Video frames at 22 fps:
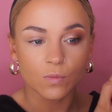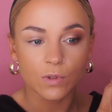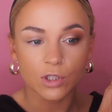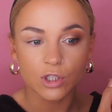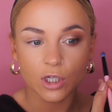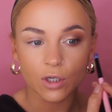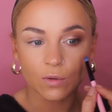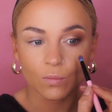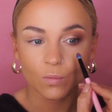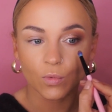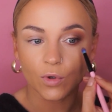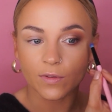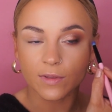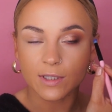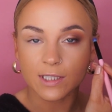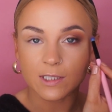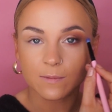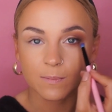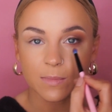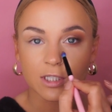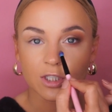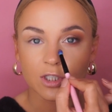we don't want
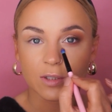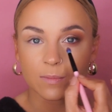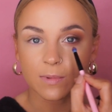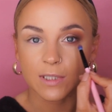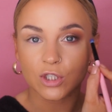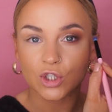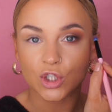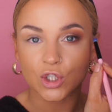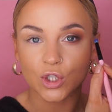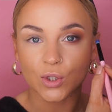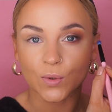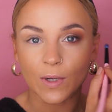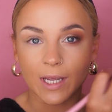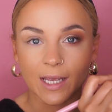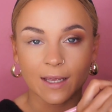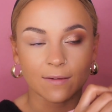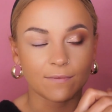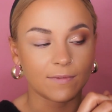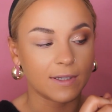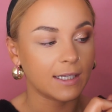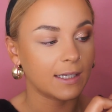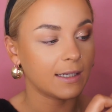this bit to be too
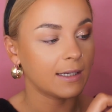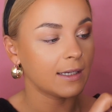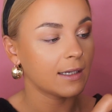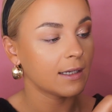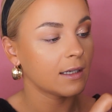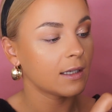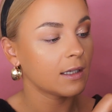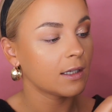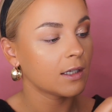heavy.